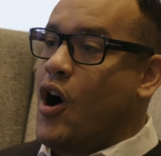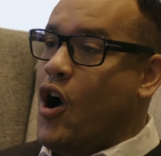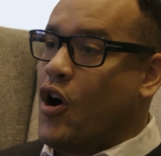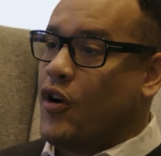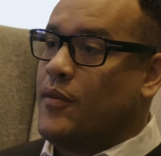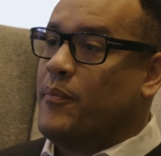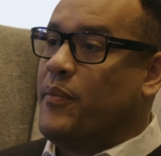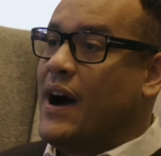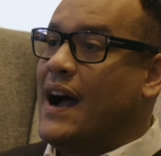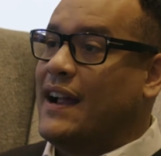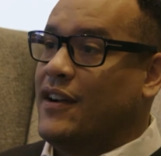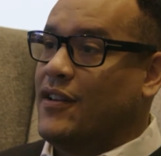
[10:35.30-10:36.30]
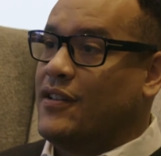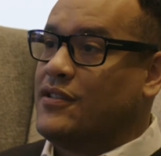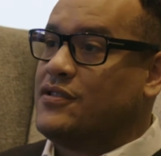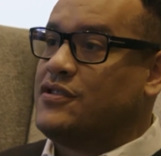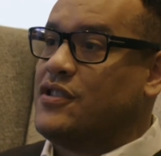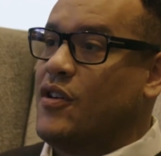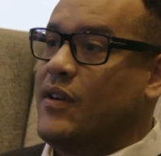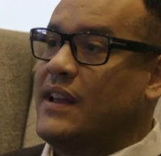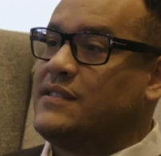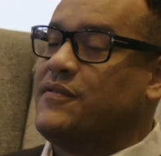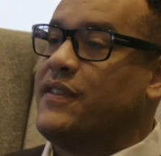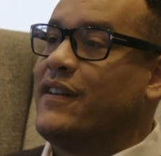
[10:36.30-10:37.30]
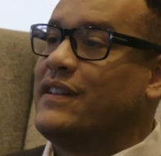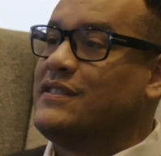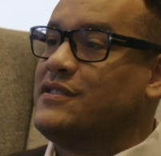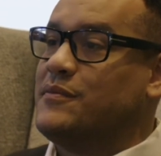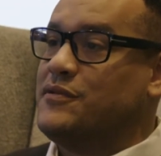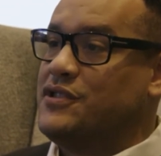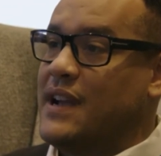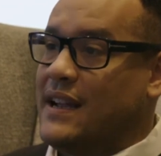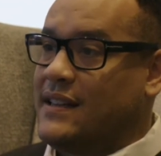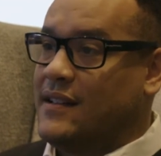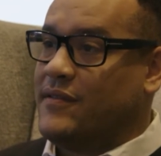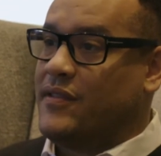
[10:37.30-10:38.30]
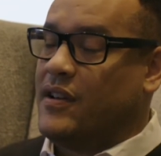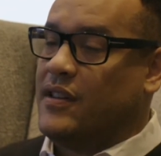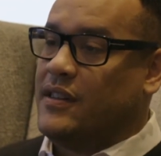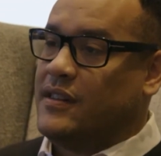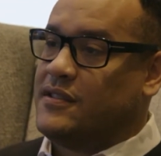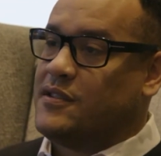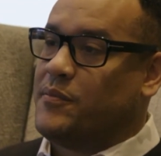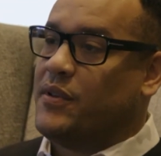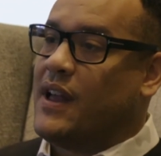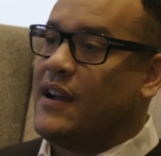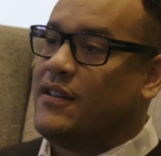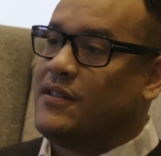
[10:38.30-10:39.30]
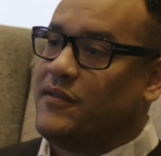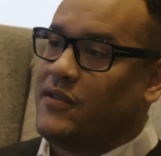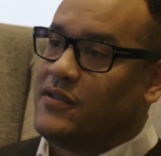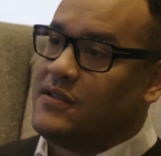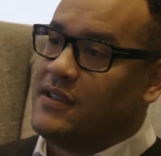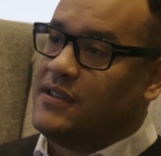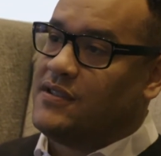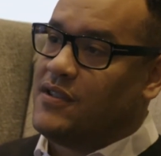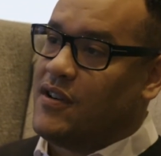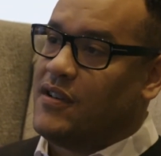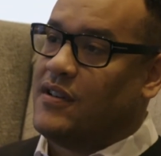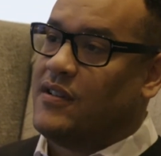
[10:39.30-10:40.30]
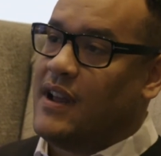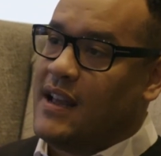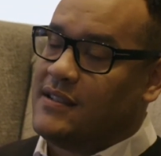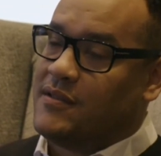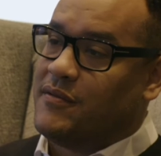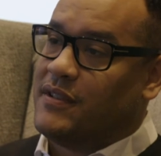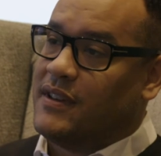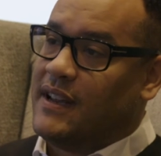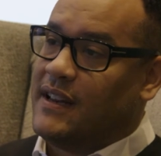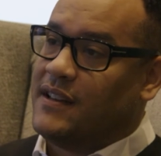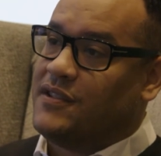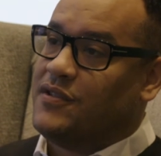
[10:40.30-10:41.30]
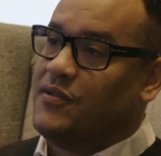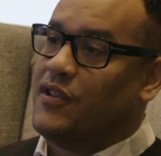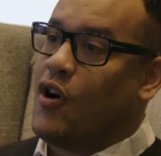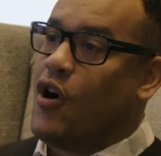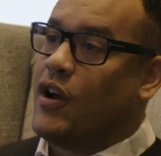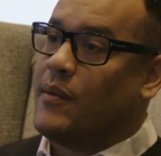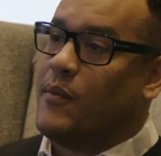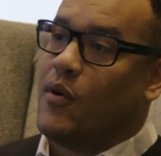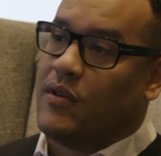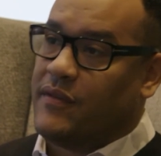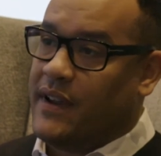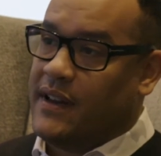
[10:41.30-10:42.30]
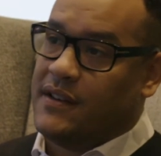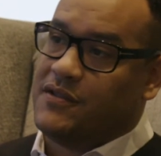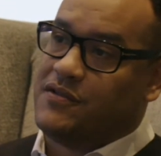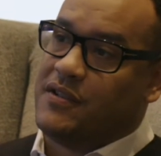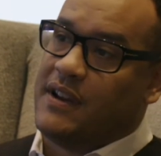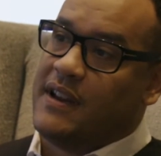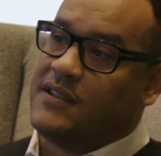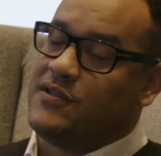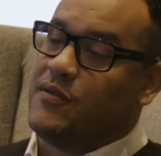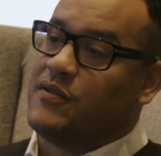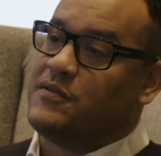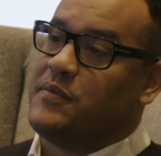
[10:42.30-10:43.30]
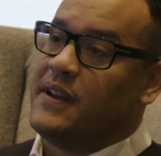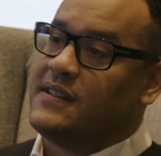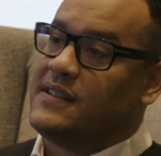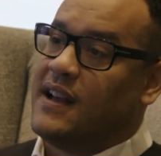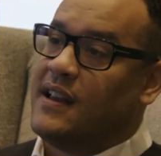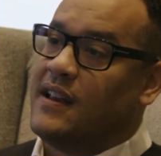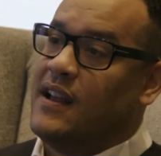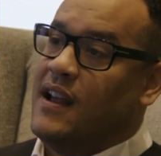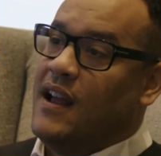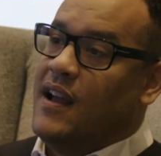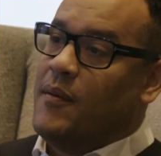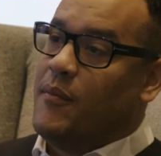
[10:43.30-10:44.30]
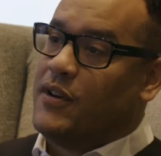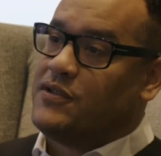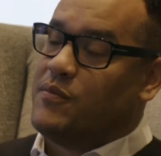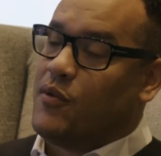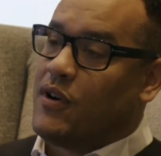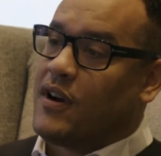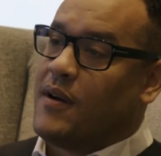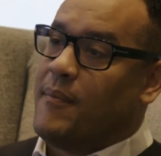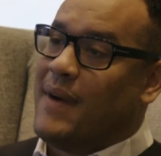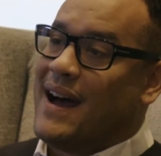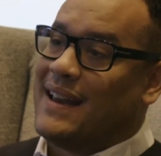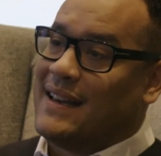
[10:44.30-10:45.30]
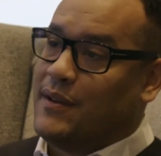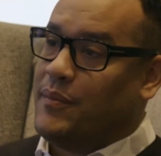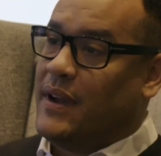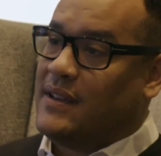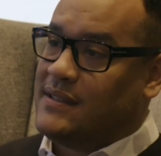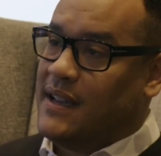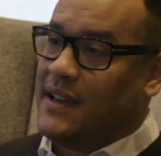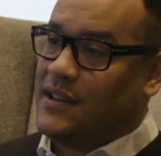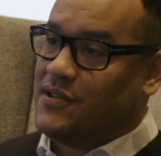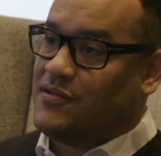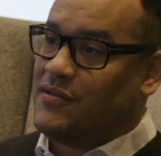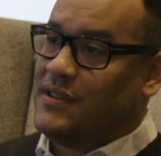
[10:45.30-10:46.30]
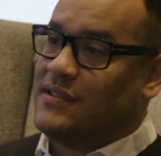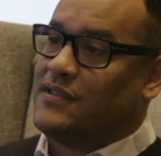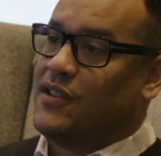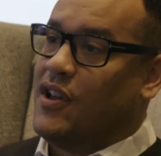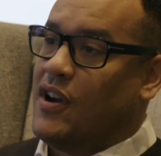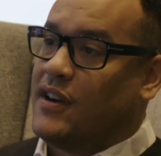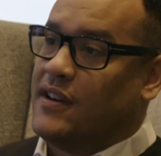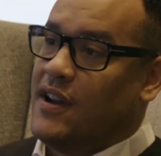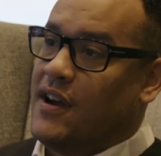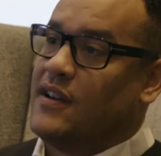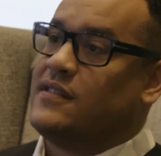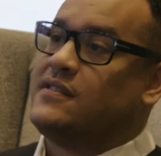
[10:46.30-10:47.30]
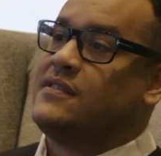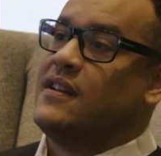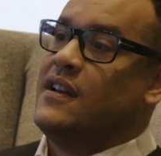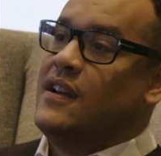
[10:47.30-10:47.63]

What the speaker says: art buyer. So it's very subjective. Supplier diversity started as it related to the automotive industry. So it was based on much more commodity-based industries, lug nuts,